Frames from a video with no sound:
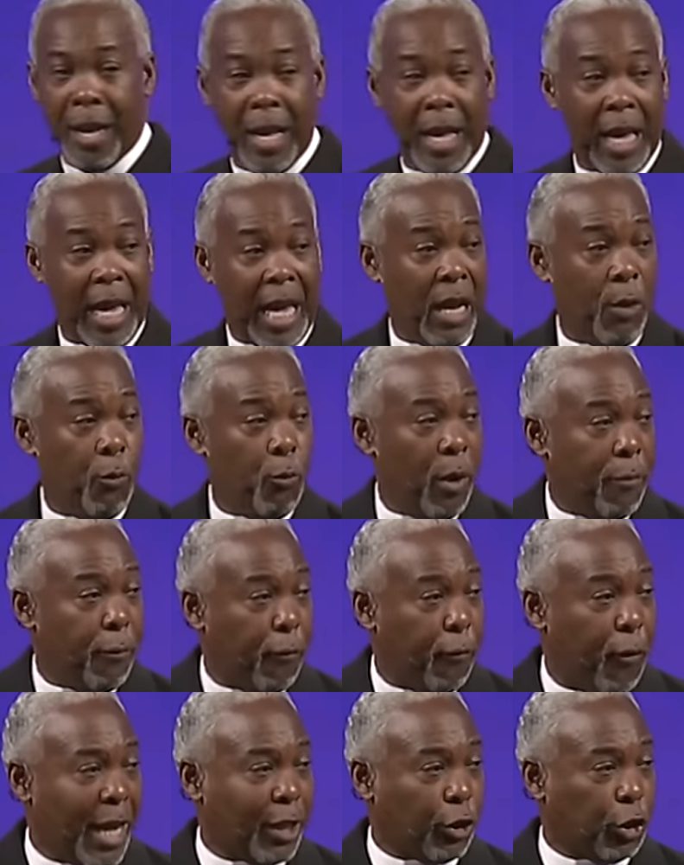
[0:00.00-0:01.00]
In
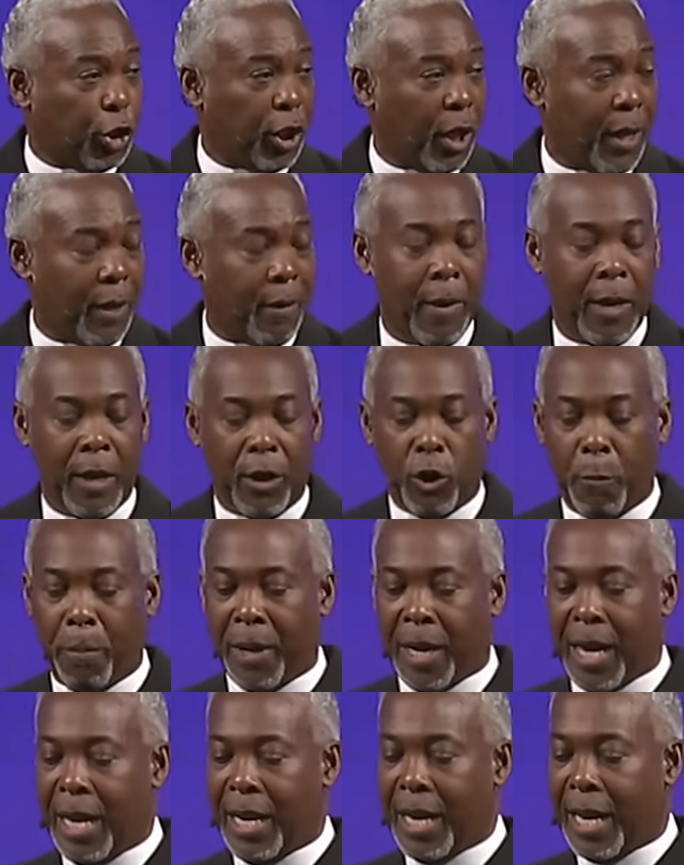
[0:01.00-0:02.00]
reflection, you
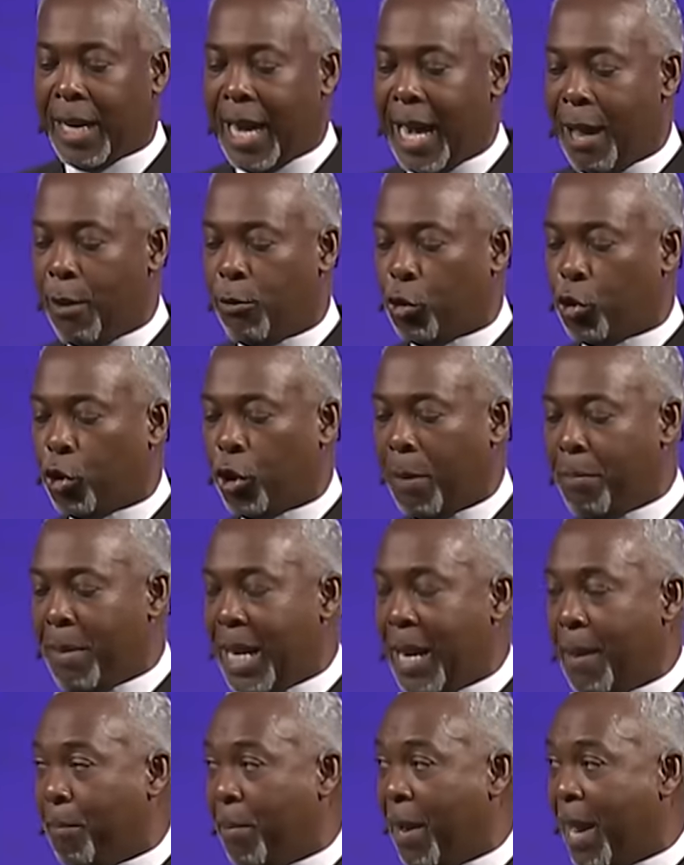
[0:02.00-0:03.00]
begin to count your
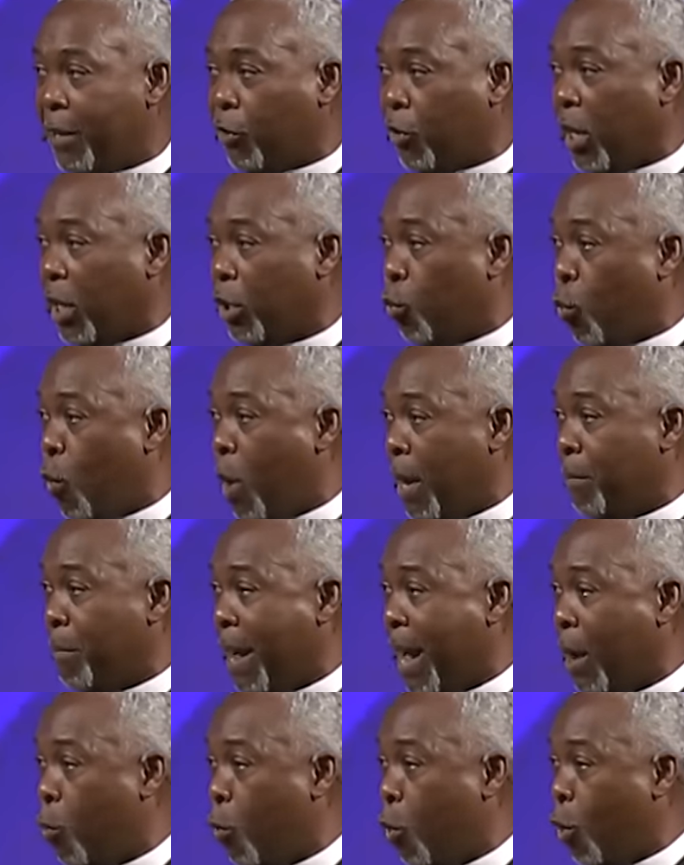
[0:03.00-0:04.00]
many blessings one
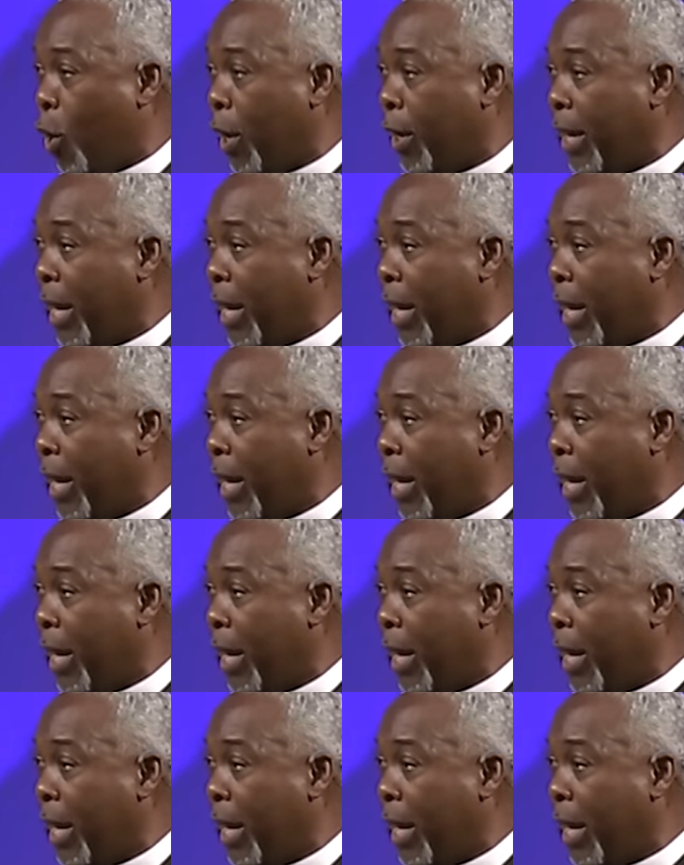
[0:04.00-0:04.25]
by one.